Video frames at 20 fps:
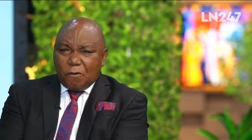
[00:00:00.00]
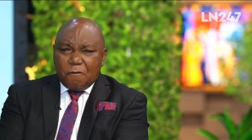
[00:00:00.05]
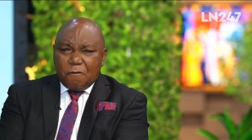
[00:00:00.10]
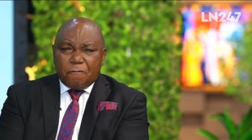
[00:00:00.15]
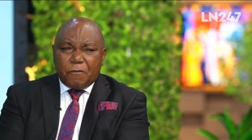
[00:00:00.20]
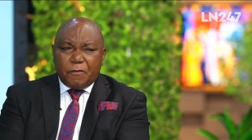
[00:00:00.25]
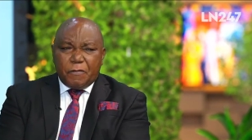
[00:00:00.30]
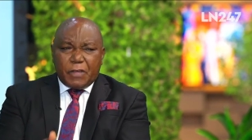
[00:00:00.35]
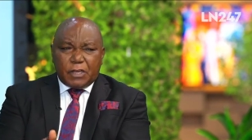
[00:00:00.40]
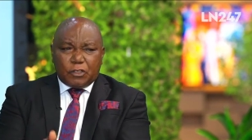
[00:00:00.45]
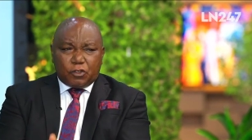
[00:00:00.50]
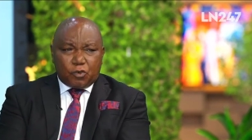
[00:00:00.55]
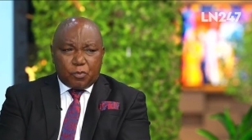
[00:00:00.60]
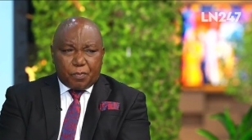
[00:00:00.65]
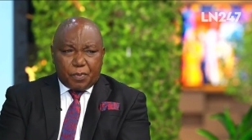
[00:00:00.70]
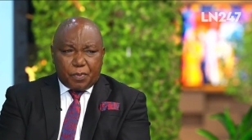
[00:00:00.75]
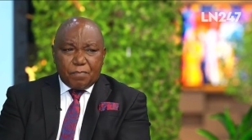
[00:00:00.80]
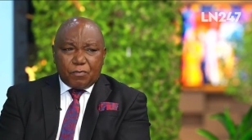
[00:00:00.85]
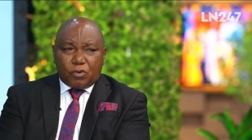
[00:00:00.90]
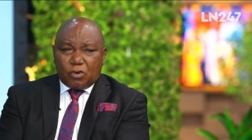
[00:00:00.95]
or even the
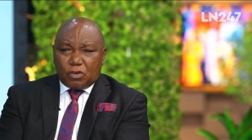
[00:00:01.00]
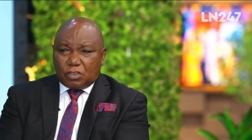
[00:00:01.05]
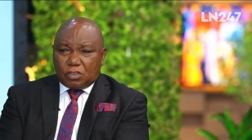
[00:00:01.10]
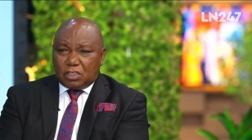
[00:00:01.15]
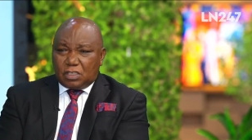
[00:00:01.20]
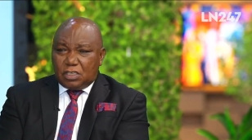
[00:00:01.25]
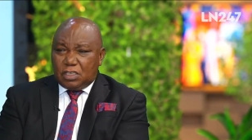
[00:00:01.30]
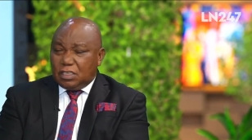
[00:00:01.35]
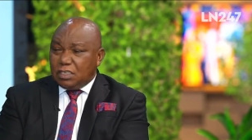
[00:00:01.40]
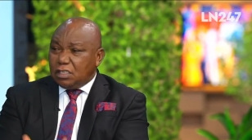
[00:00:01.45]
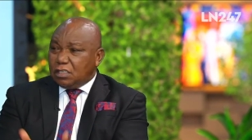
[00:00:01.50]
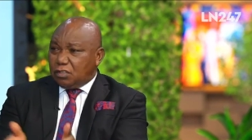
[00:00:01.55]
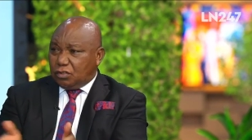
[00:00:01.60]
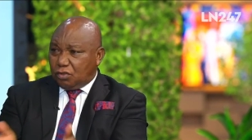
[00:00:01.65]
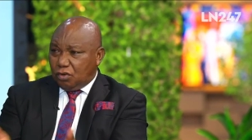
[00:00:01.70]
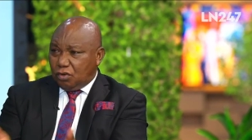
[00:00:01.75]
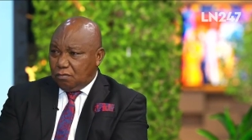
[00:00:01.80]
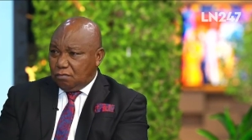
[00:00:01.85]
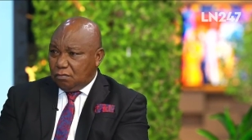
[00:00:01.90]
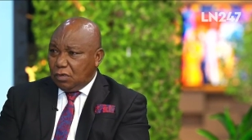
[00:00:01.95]
Supreme Court in
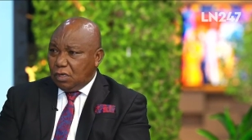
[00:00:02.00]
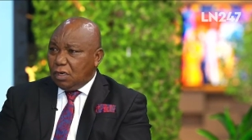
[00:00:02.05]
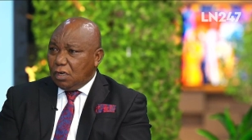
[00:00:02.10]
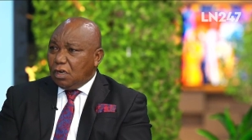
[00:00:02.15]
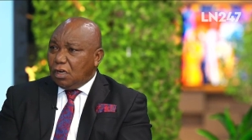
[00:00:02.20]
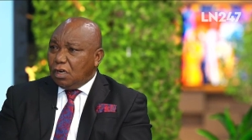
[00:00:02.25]
some